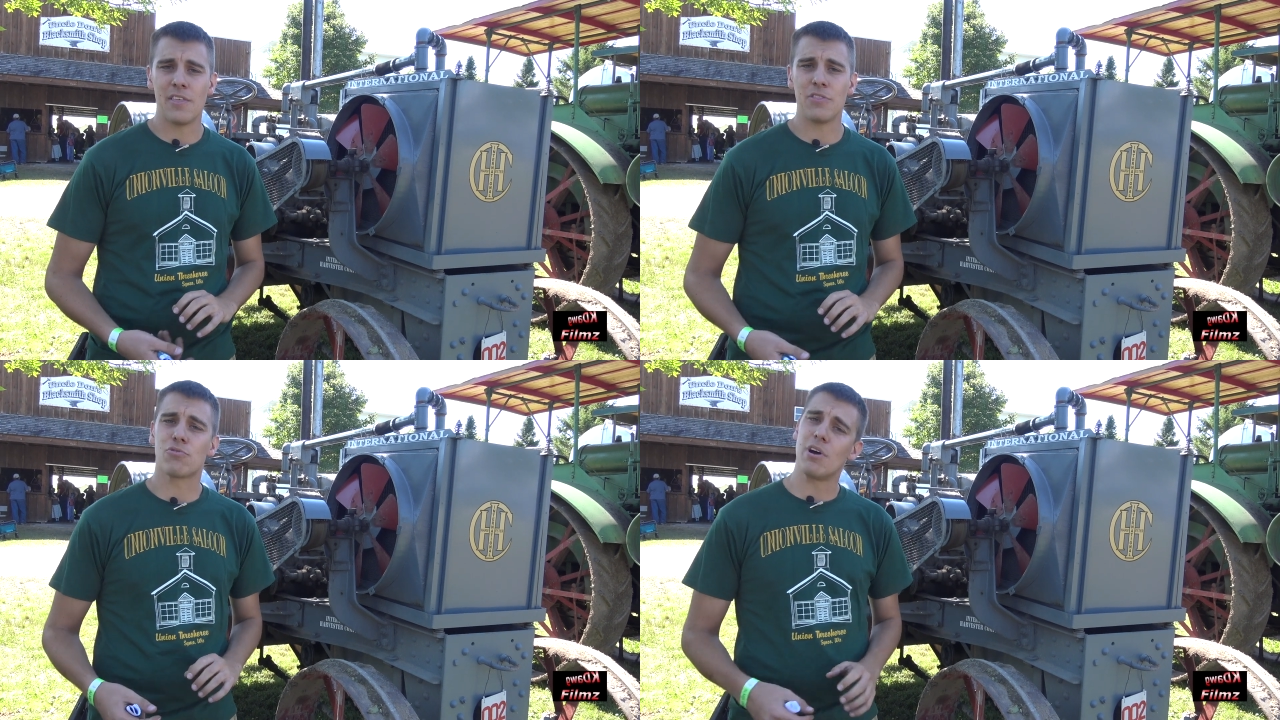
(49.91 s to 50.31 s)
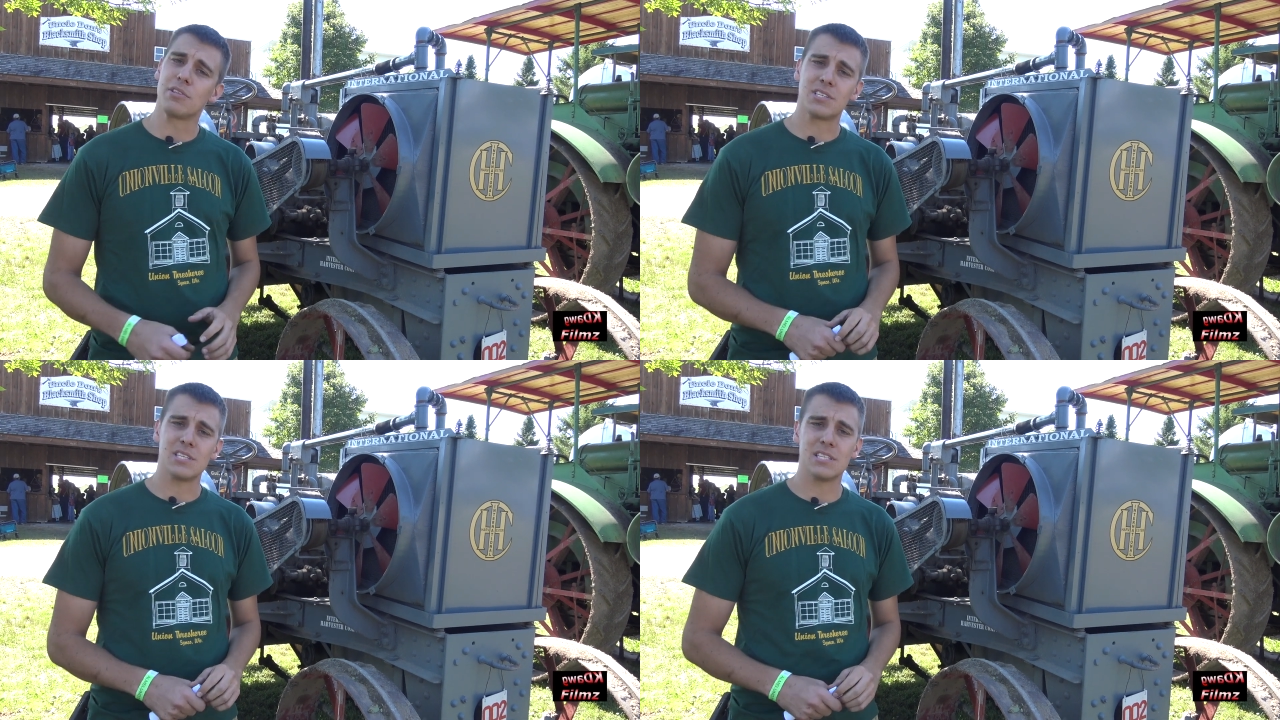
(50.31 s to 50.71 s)
and then
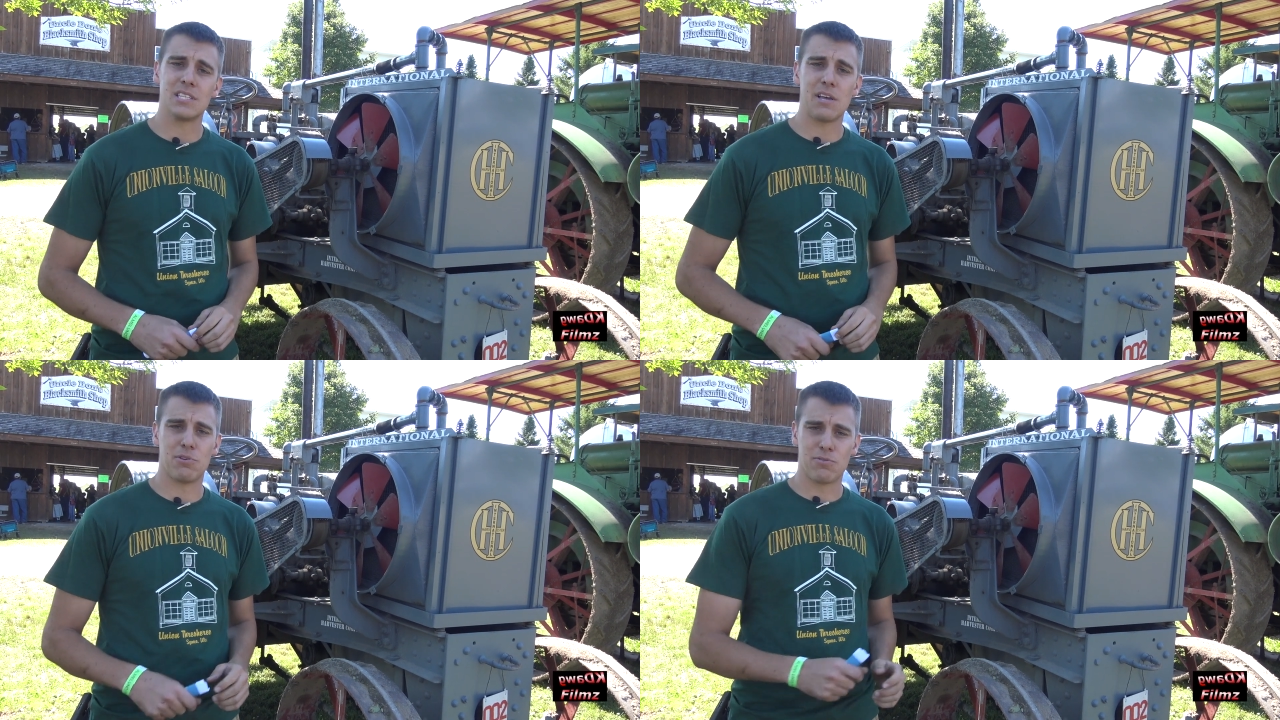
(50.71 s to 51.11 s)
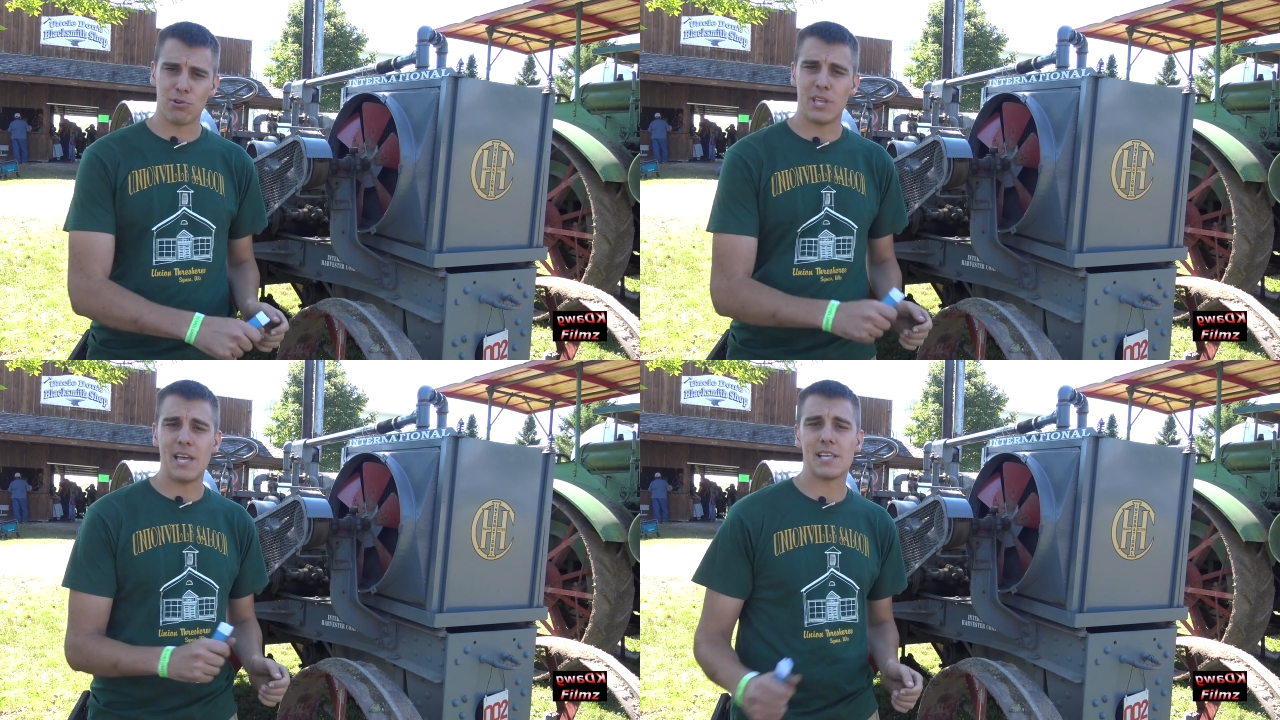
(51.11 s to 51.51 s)
throughout the season they would
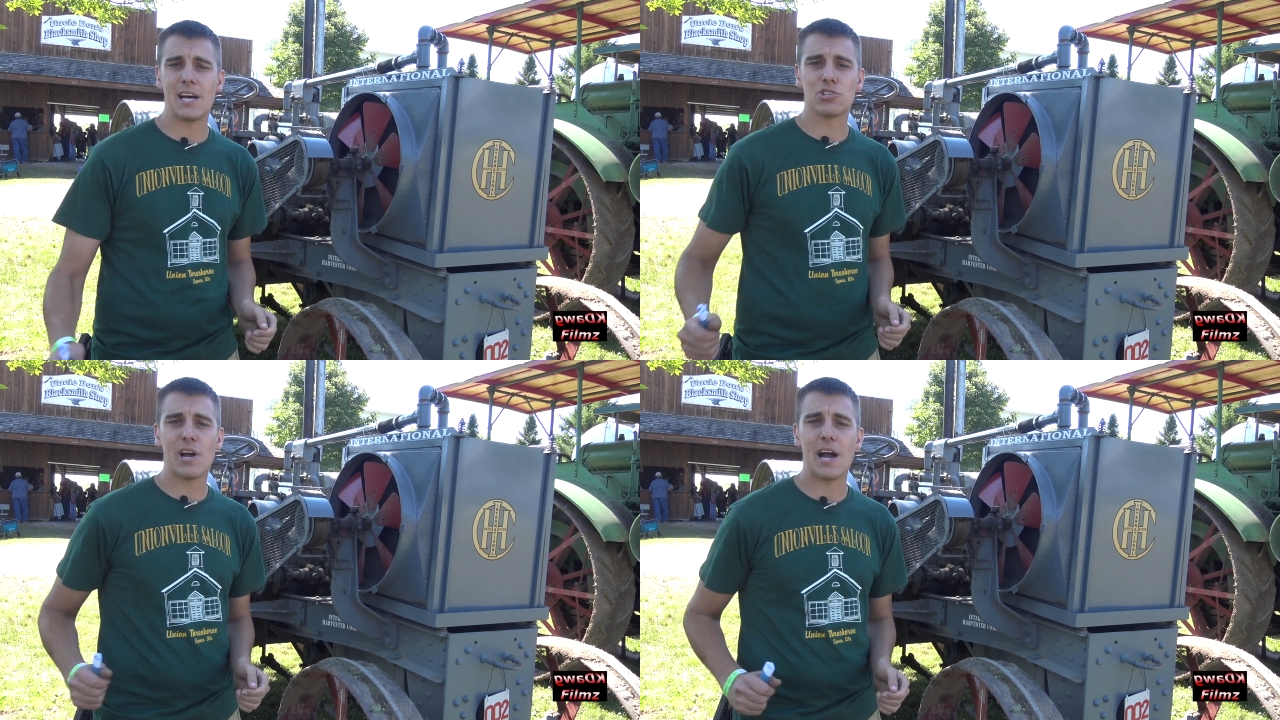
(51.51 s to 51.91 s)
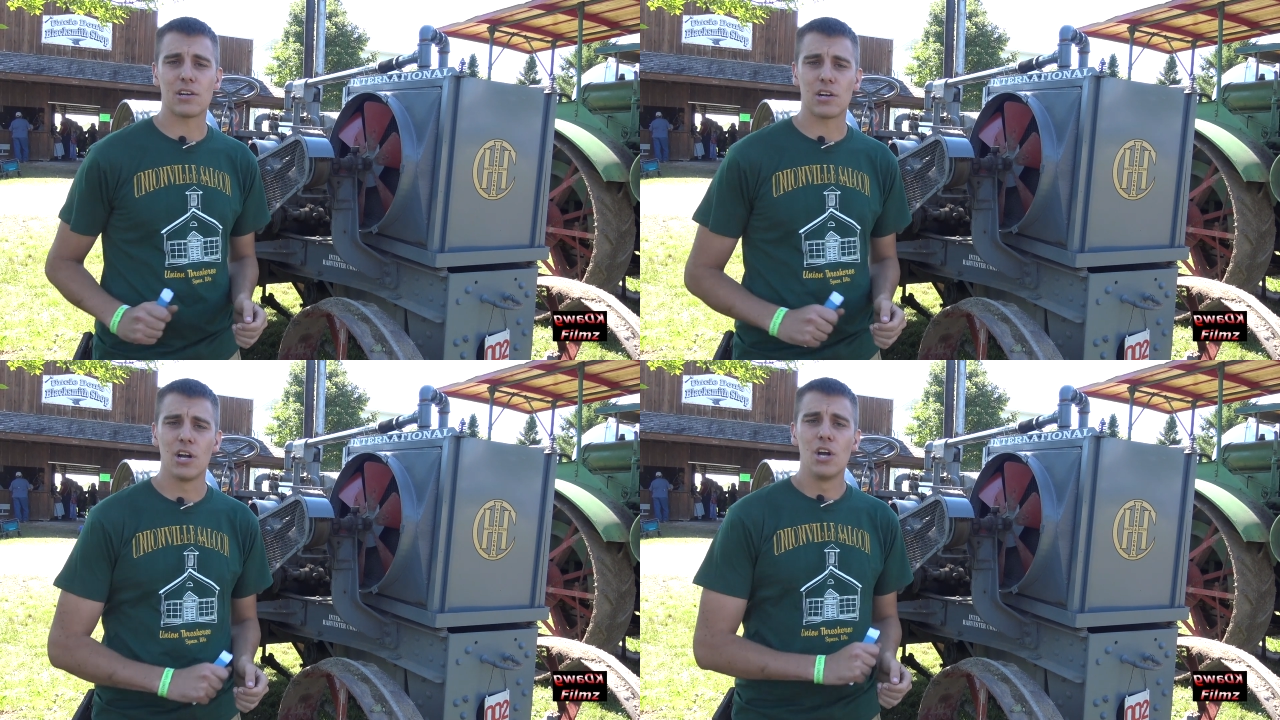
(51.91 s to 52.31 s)
rotate that
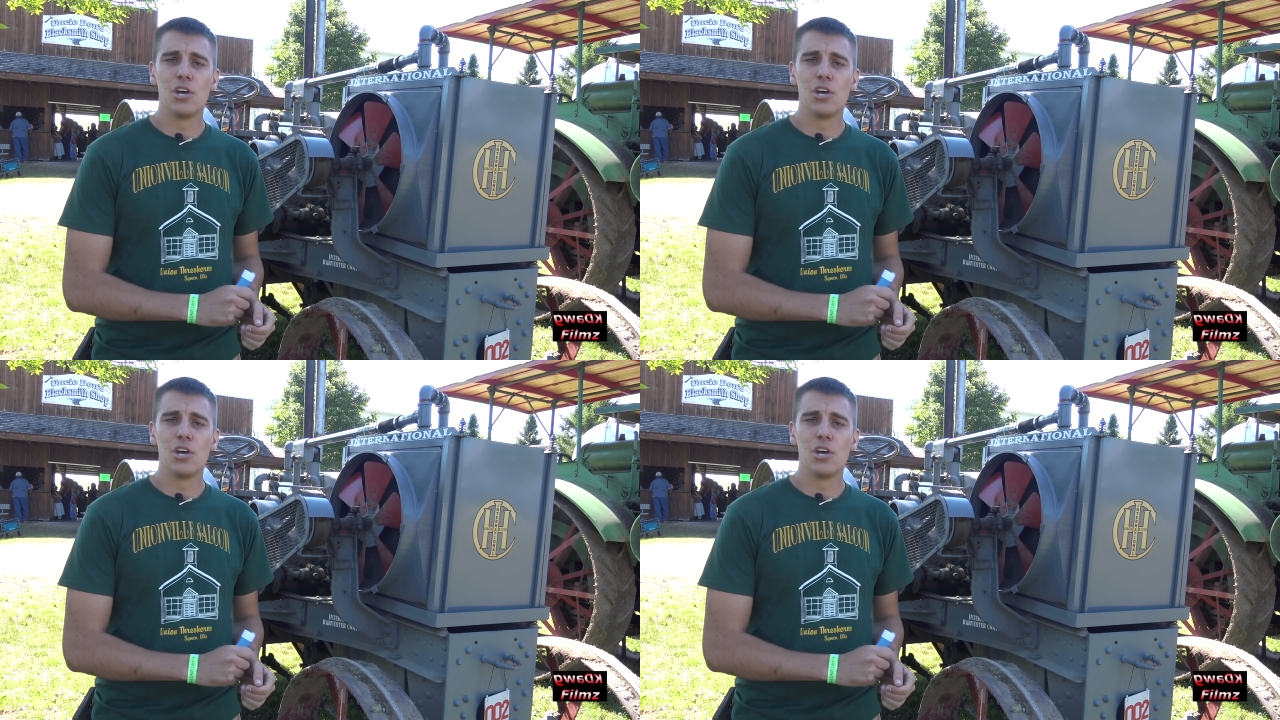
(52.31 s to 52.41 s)
tractor